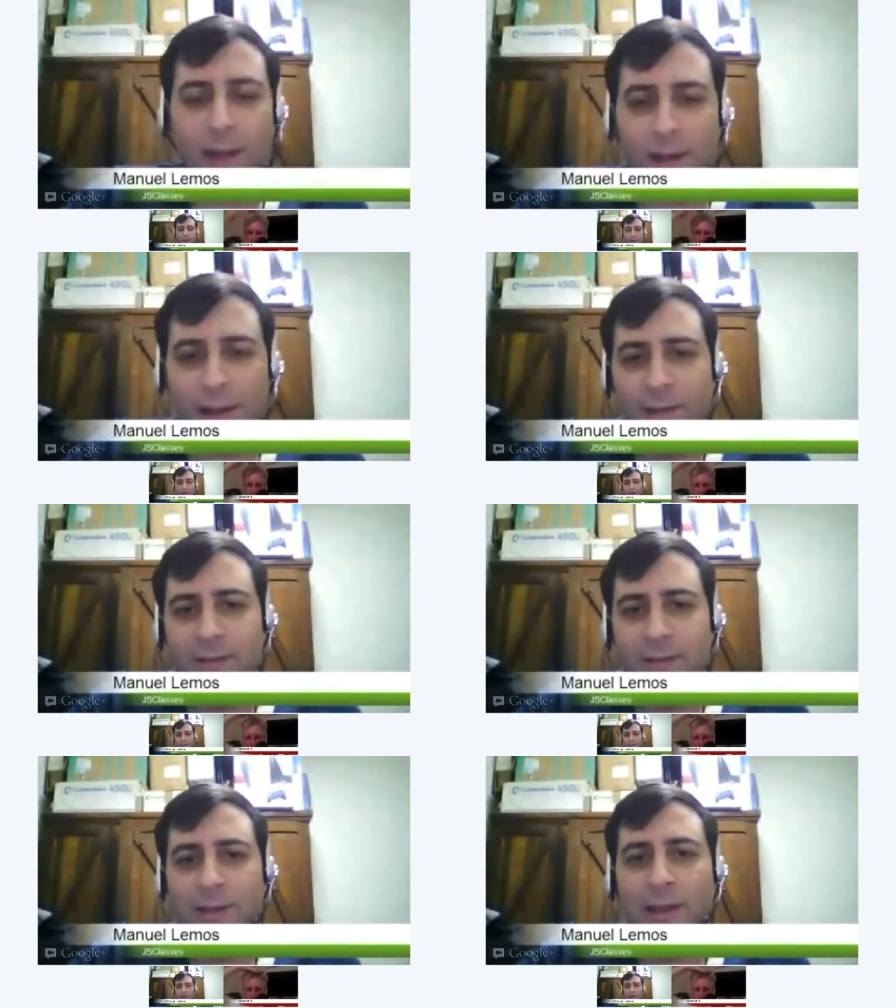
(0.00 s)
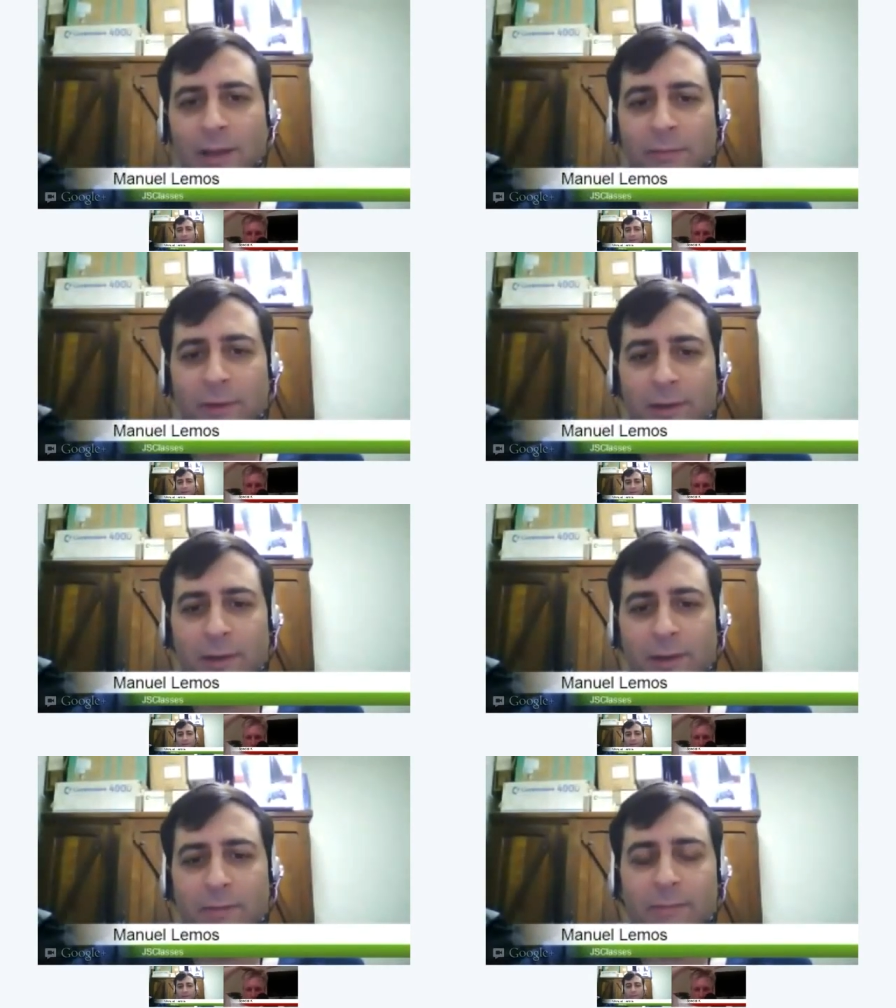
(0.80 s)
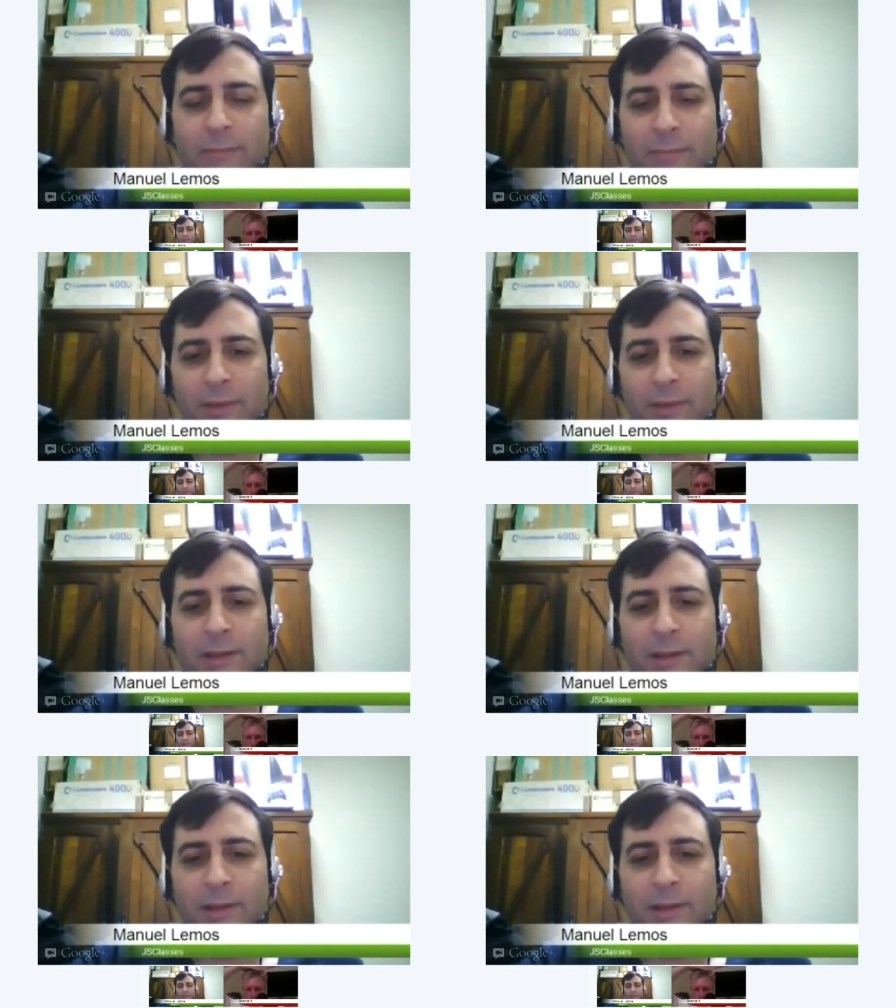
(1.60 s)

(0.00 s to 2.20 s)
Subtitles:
nice elephant that